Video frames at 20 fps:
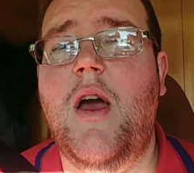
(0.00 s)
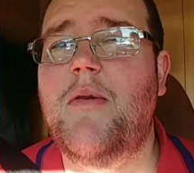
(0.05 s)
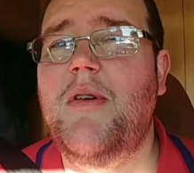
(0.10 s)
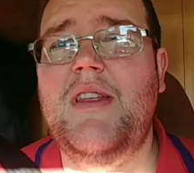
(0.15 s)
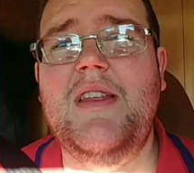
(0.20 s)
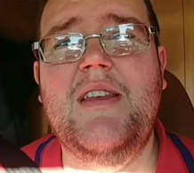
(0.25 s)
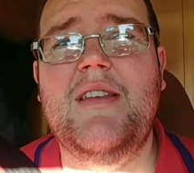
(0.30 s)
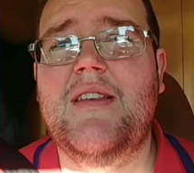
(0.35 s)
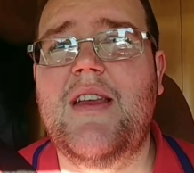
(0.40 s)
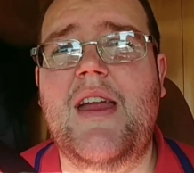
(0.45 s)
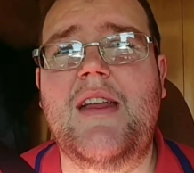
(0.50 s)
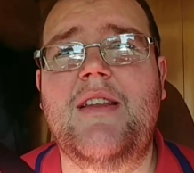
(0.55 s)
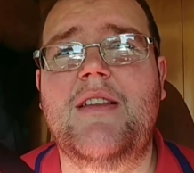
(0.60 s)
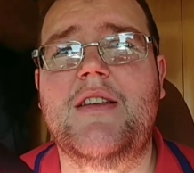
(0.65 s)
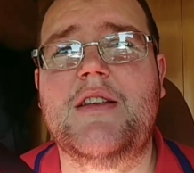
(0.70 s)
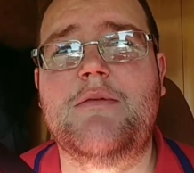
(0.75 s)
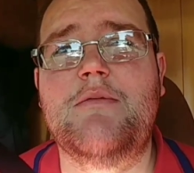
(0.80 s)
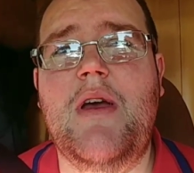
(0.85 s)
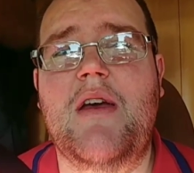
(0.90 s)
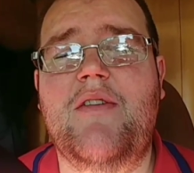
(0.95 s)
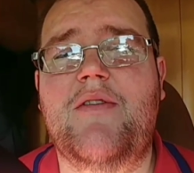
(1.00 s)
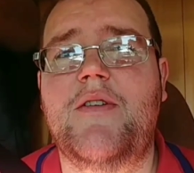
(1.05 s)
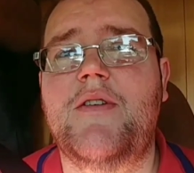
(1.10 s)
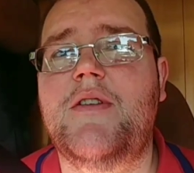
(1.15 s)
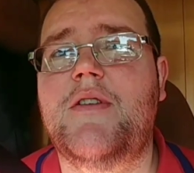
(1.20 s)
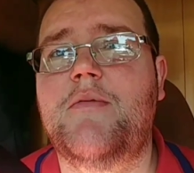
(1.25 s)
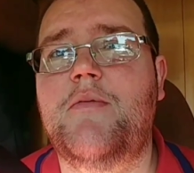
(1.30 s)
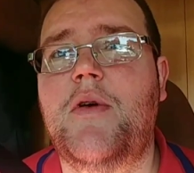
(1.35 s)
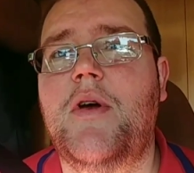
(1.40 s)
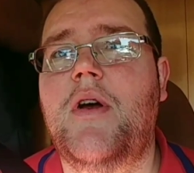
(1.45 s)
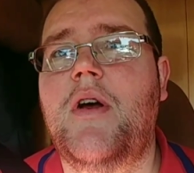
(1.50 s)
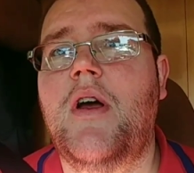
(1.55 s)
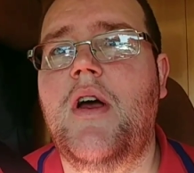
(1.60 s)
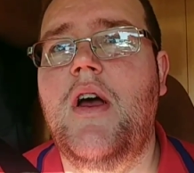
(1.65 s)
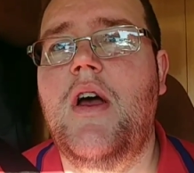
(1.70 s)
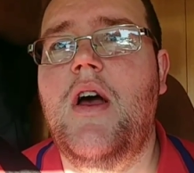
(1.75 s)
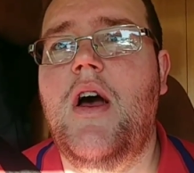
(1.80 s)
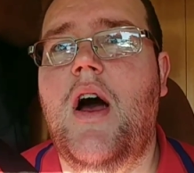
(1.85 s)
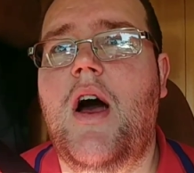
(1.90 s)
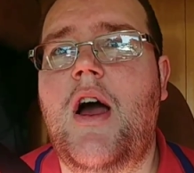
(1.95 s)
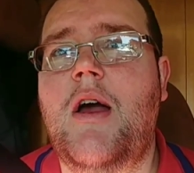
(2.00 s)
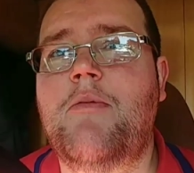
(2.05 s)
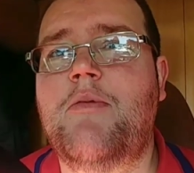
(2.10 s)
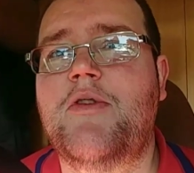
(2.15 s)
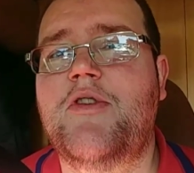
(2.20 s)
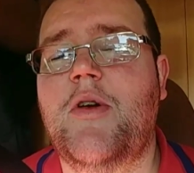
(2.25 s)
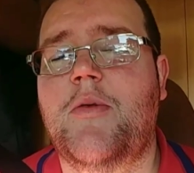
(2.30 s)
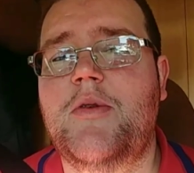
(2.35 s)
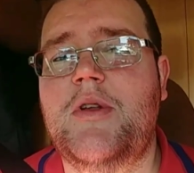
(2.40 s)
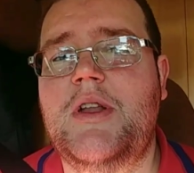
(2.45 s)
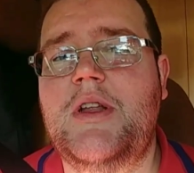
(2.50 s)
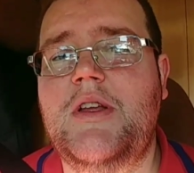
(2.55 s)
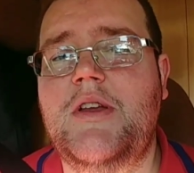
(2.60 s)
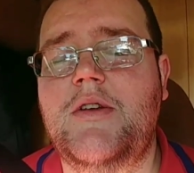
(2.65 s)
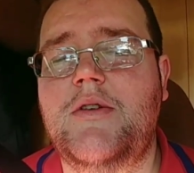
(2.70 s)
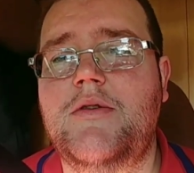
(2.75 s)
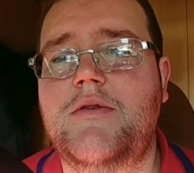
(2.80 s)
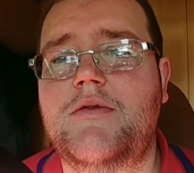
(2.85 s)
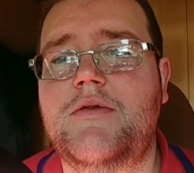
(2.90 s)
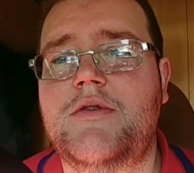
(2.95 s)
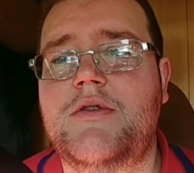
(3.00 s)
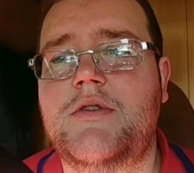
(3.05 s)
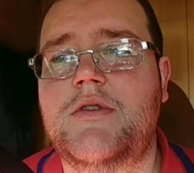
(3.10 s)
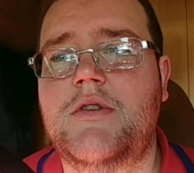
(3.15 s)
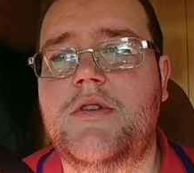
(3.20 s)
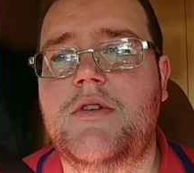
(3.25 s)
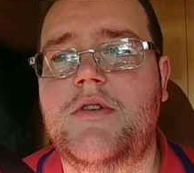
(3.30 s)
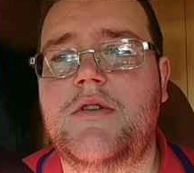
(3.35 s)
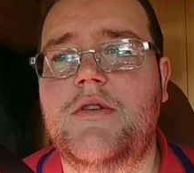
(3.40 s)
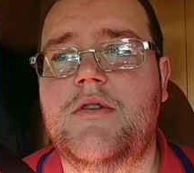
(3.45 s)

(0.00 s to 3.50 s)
endless methods, but I predominantly use